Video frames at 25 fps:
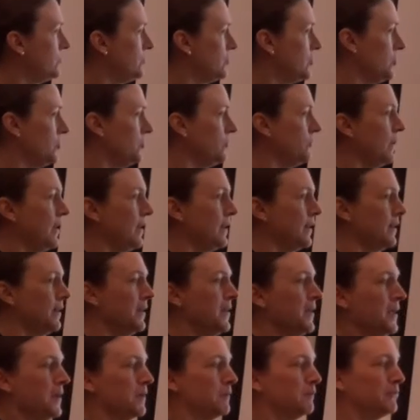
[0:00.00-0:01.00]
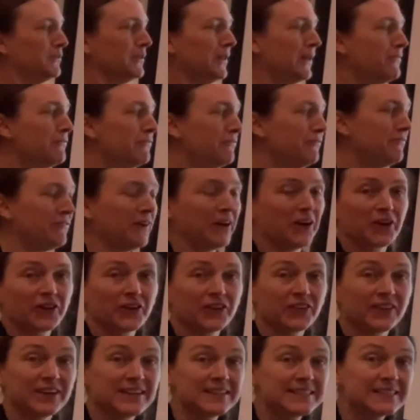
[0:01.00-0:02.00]
you a
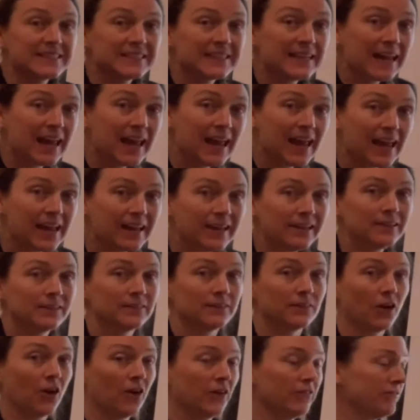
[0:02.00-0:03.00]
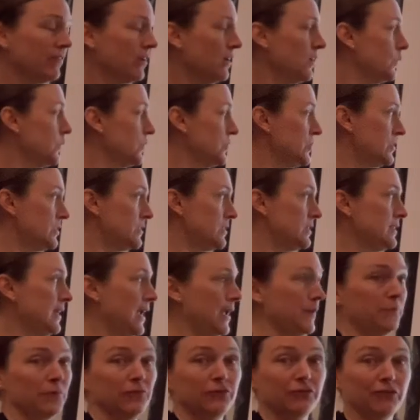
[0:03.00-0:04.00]
Blepharoisidae larva, which is a type
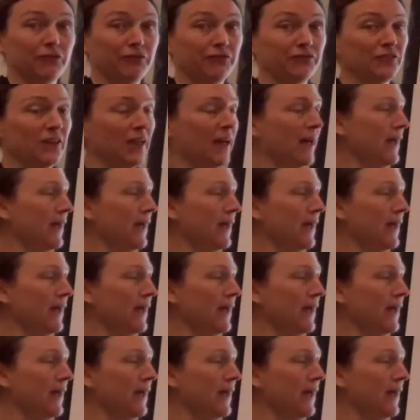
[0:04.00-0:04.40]
of a fly